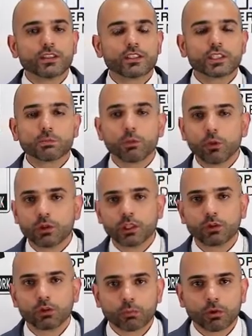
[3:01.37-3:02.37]
small
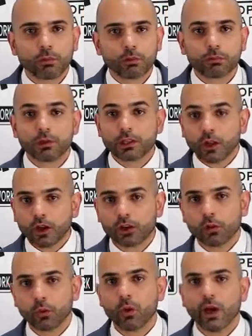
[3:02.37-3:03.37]
little problem along
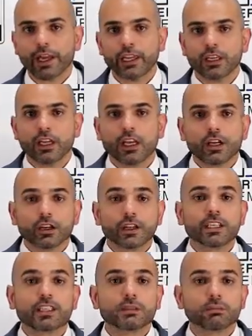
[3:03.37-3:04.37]
the way could
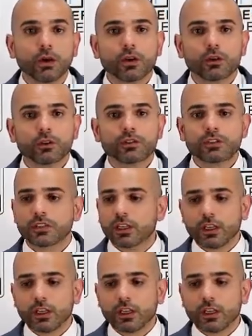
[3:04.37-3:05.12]
expose